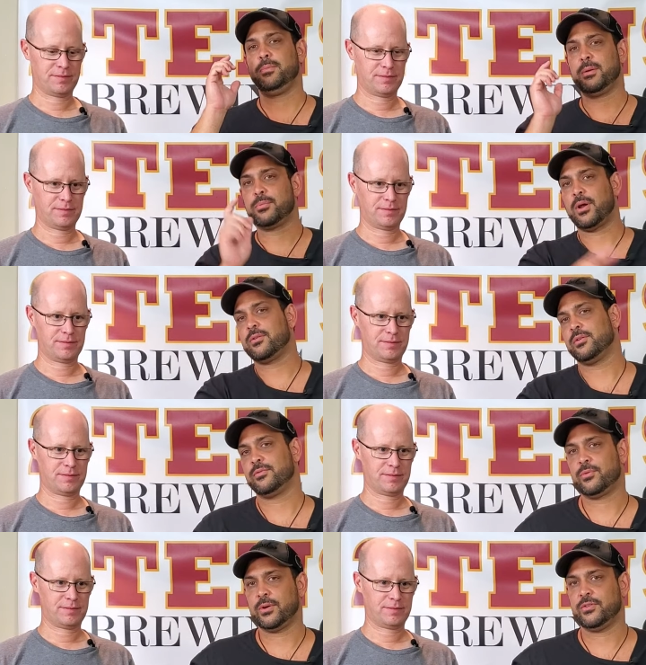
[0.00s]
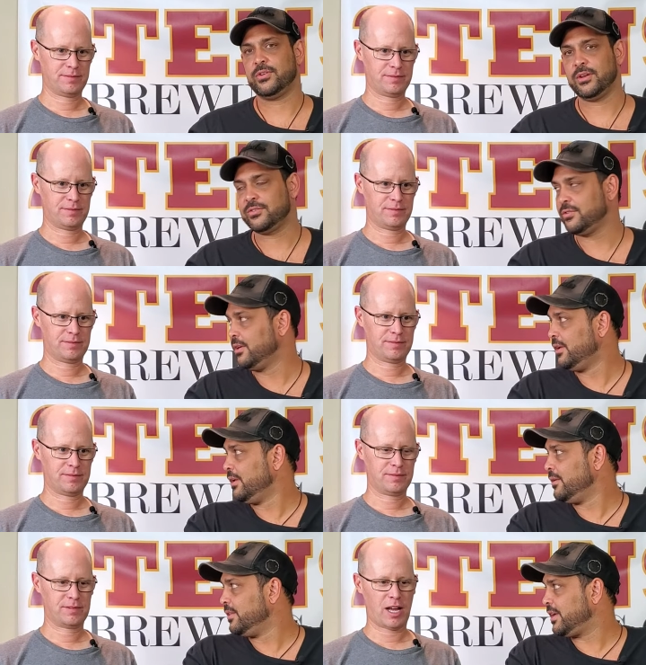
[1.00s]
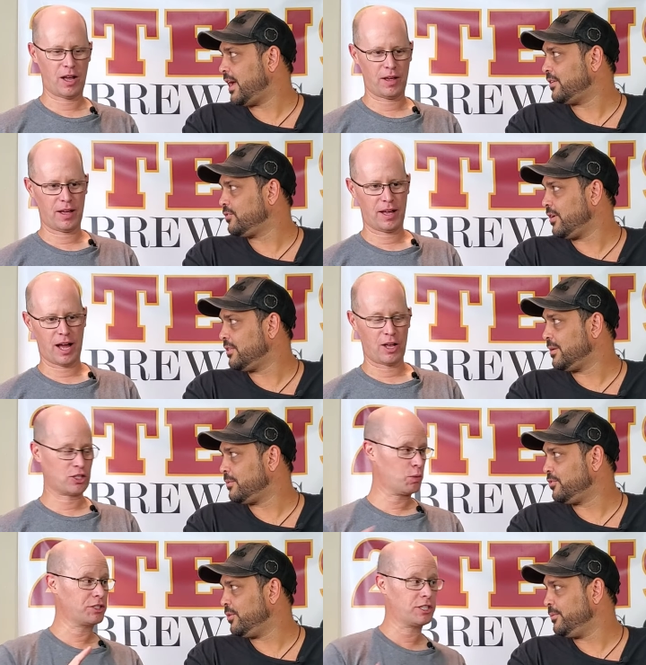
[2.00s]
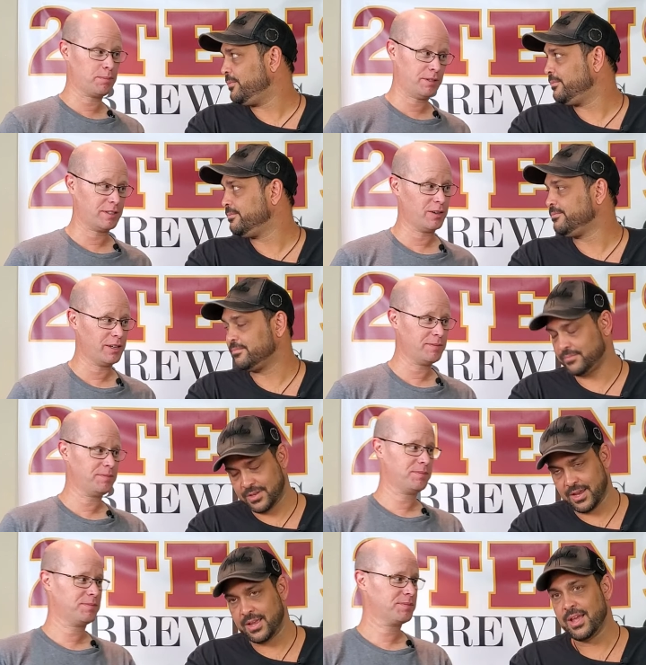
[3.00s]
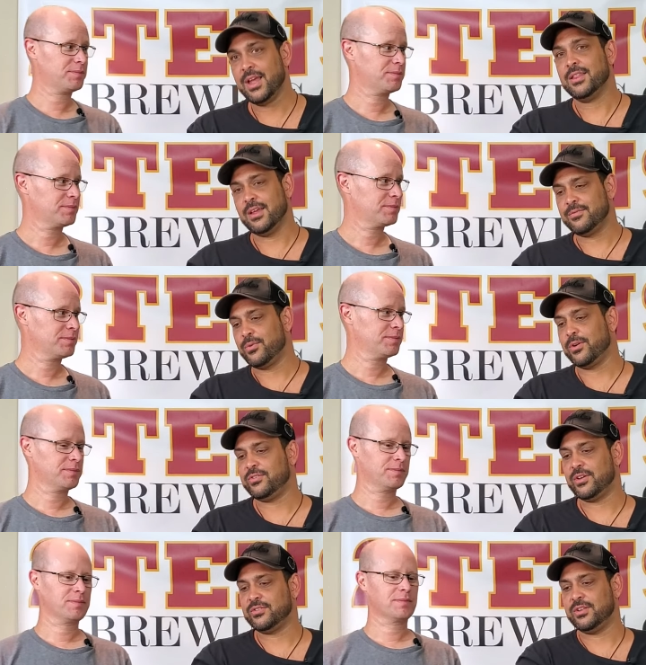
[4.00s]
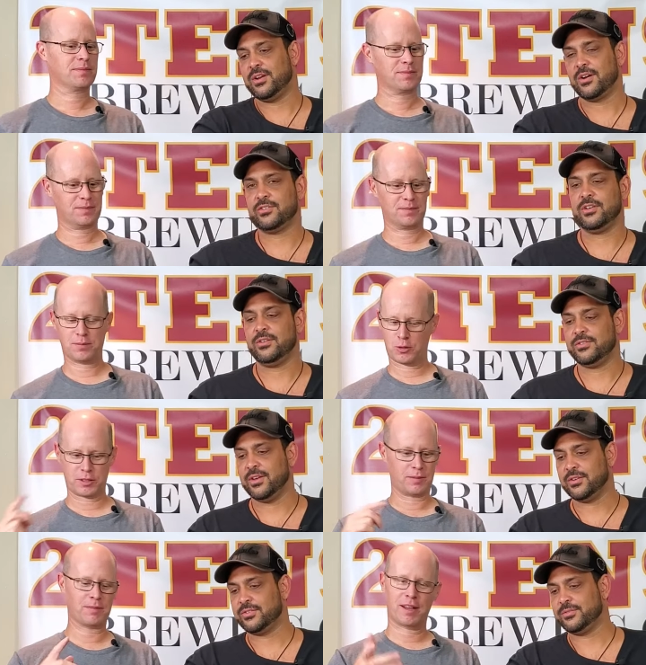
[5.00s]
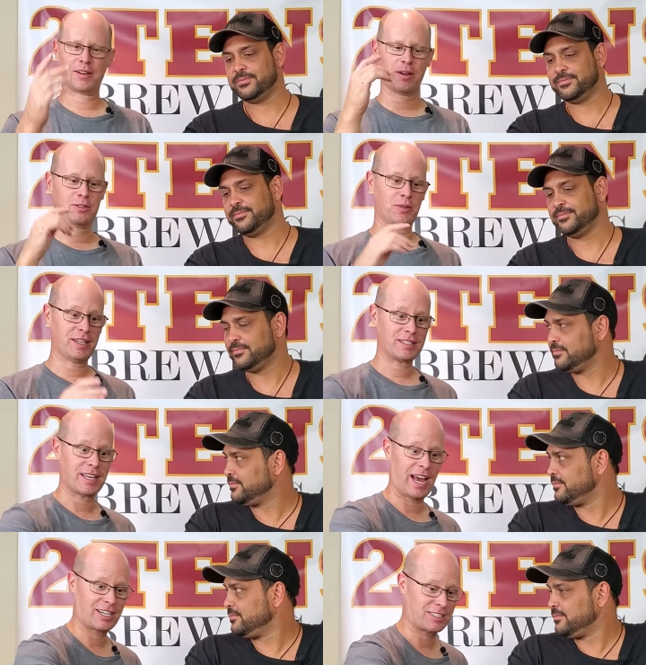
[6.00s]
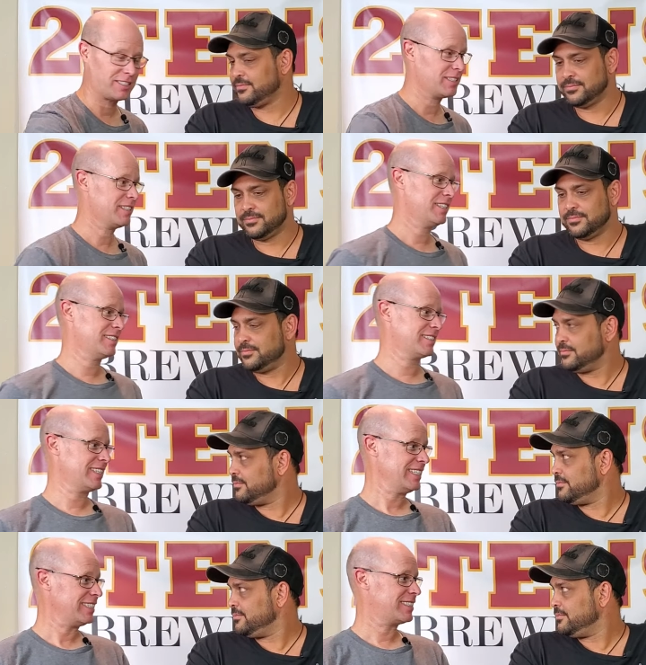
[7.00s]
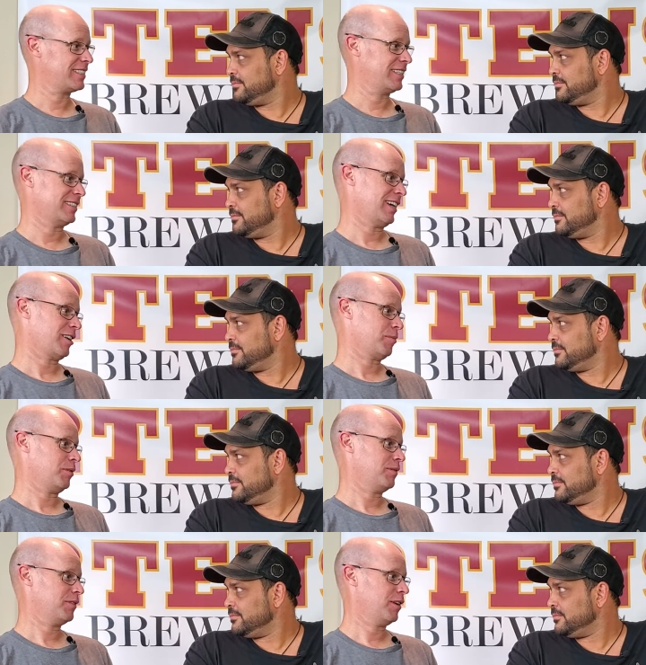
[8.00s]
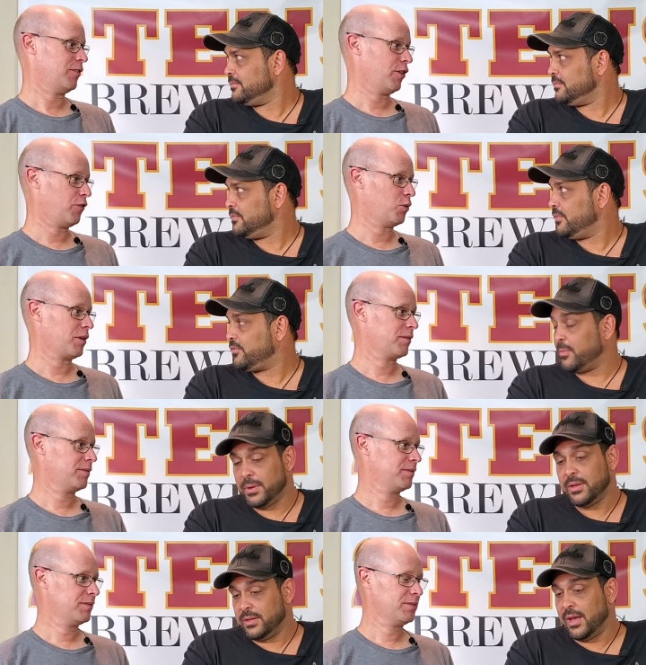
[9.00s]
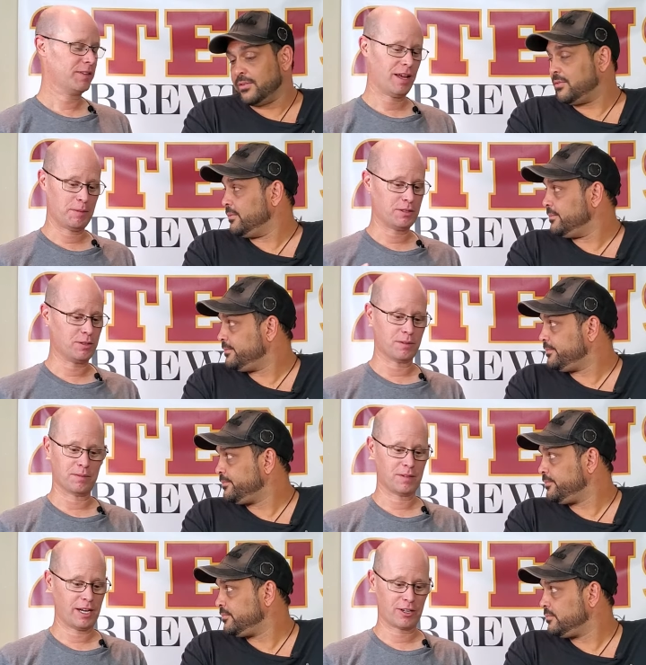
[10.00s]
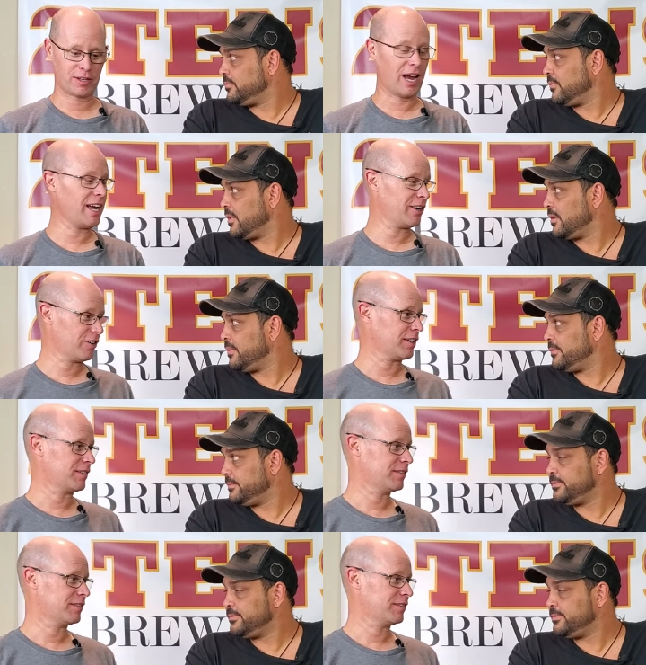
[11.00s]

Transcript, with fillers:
Speaker 1: big brother of the 46 the cast drink. I'll switch two. it, but go ahead. Okay. Then 46 and then RC6.
Speaker 2: There you go. So this actually is the least desirable of all the four. For me, yes. Yeah, me too. I agree. I agree.